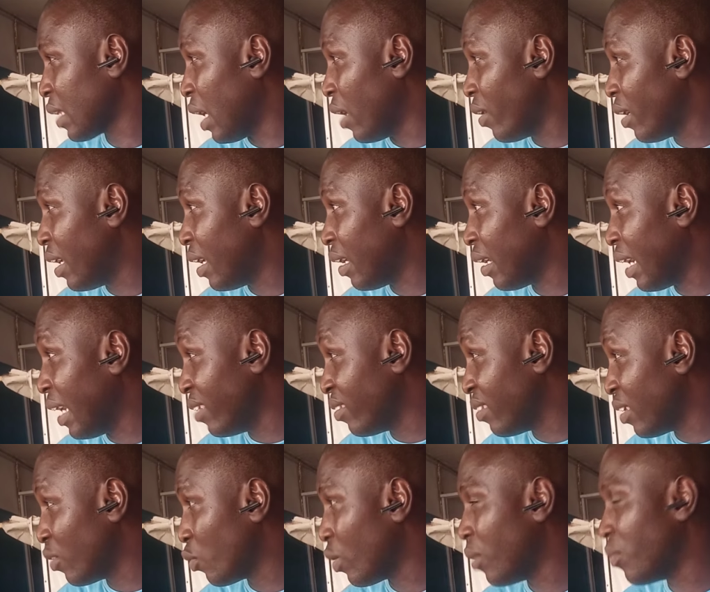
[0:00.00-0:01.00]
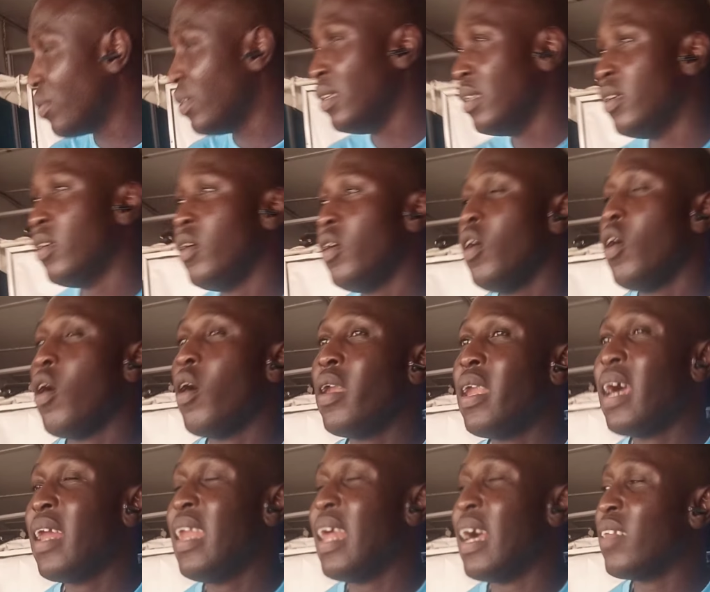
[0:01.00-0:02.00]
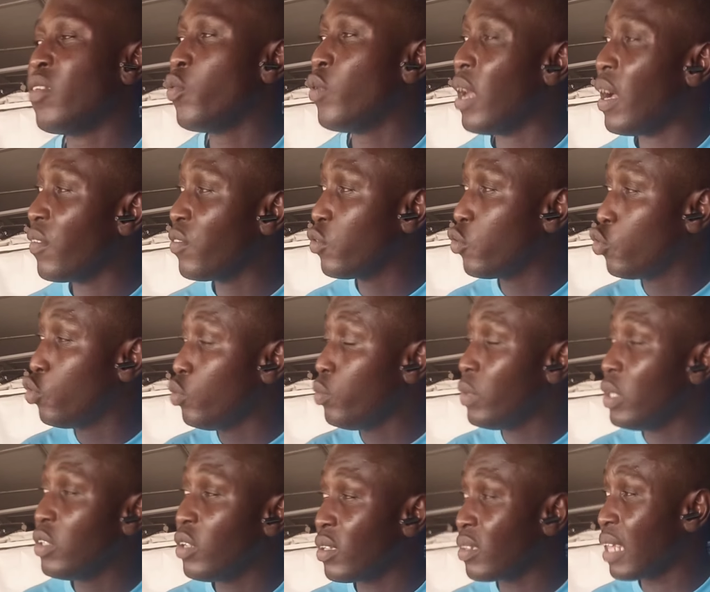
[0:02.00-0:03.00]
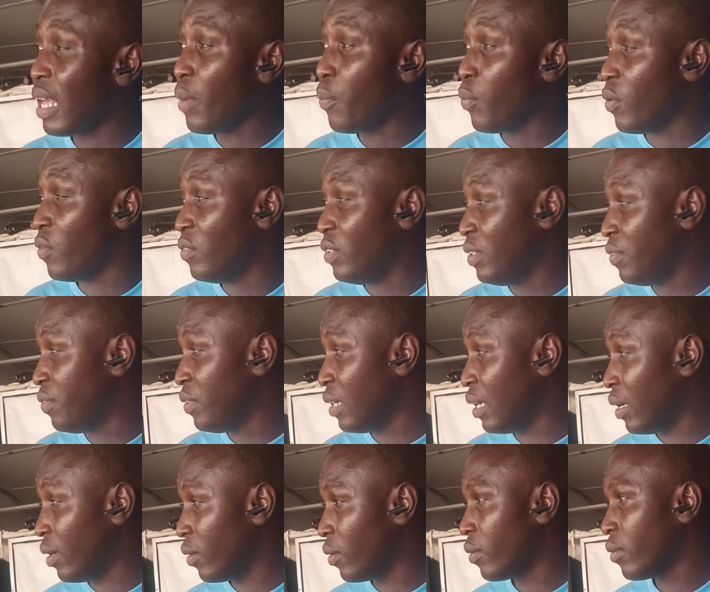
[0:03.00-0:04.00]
I guys get what I'm saying. Under that, we have two major types of DVR.